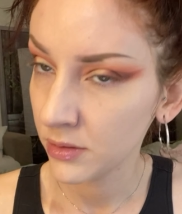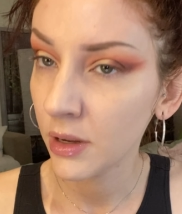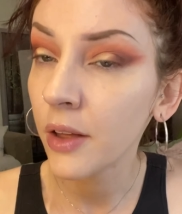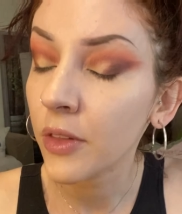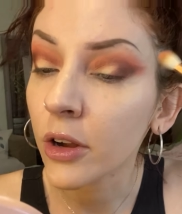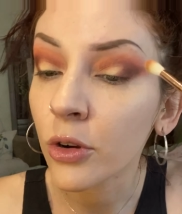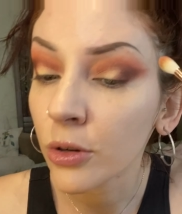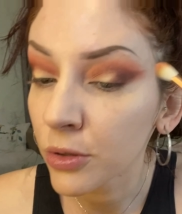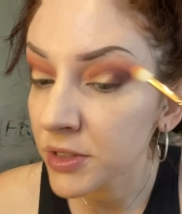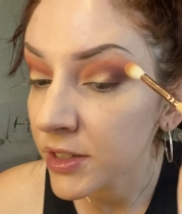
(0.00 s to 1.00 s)
and they're
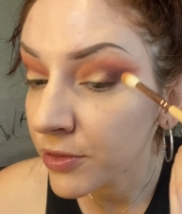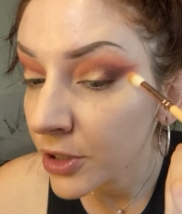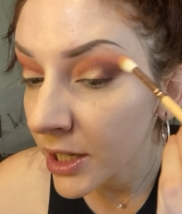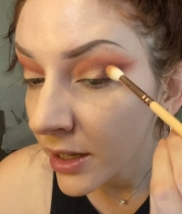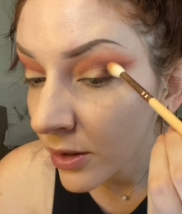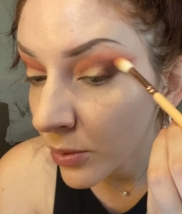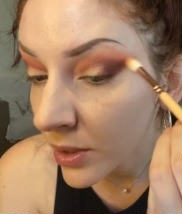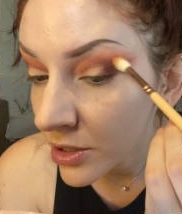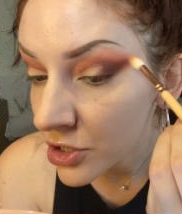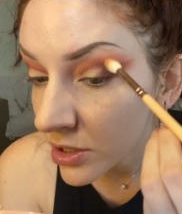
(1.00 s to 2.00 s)
cruelty-free,
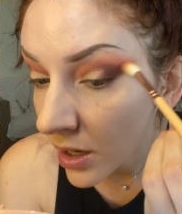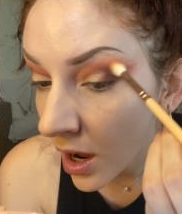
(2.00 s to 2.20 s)
which